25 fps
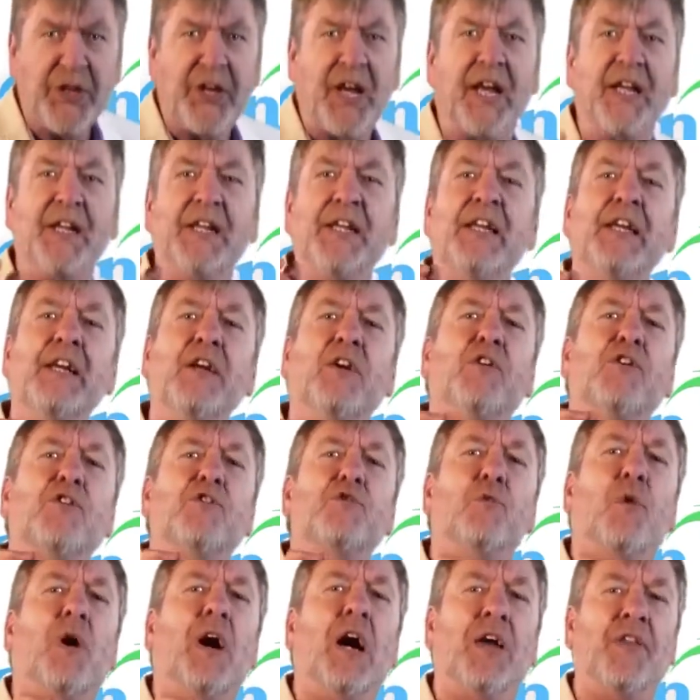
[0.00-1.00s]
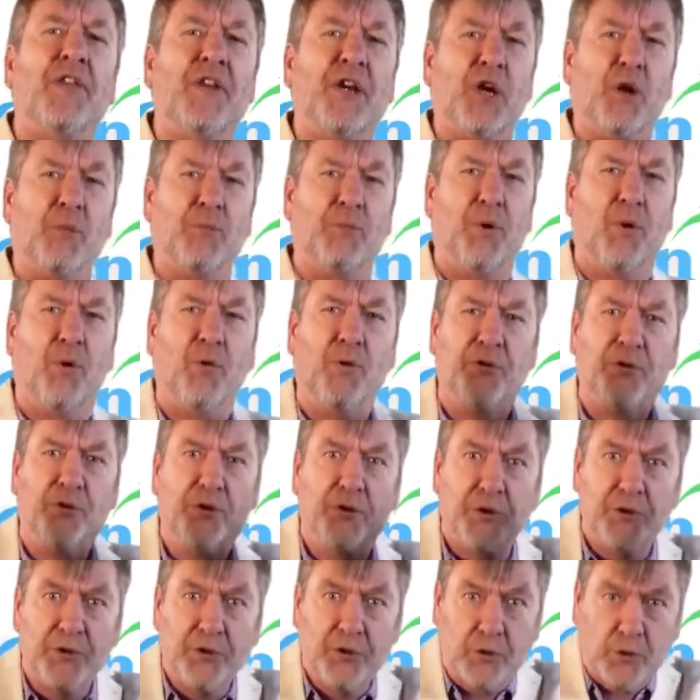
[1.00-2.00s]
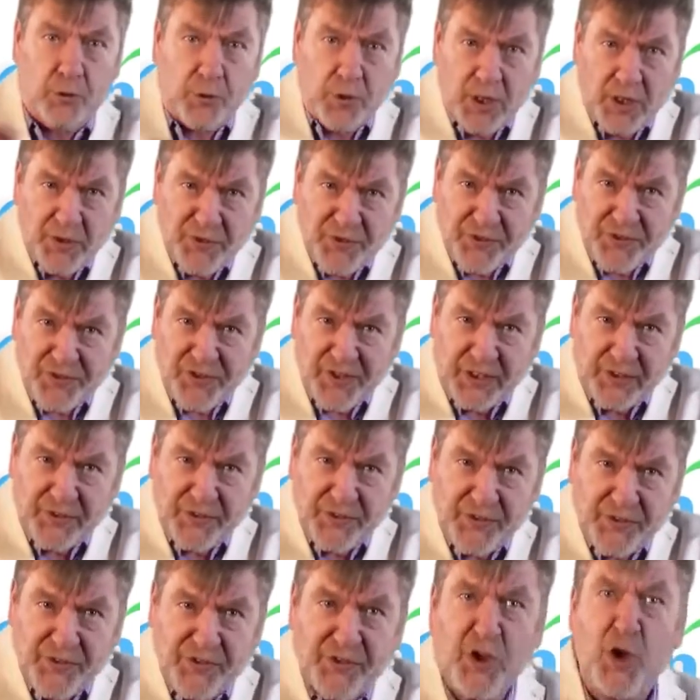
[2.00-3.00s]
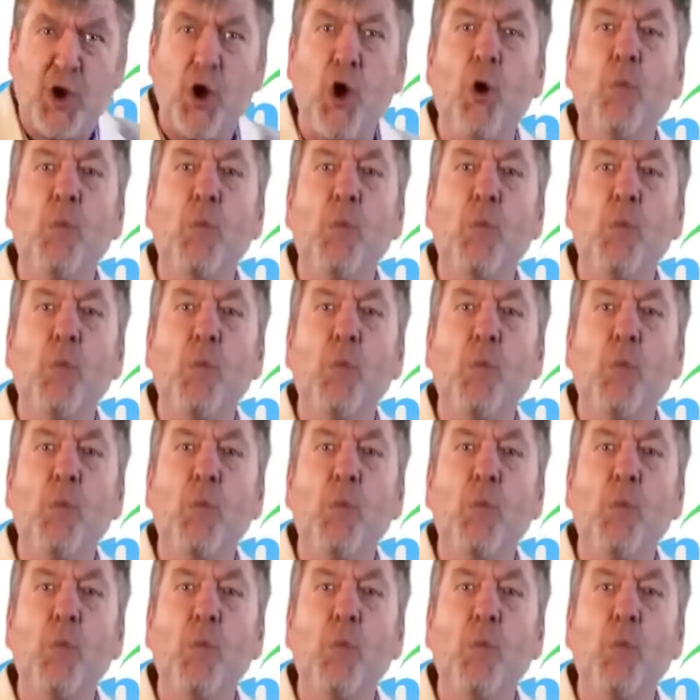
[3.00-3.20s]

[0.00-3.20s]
And here's why they are both good cross tests.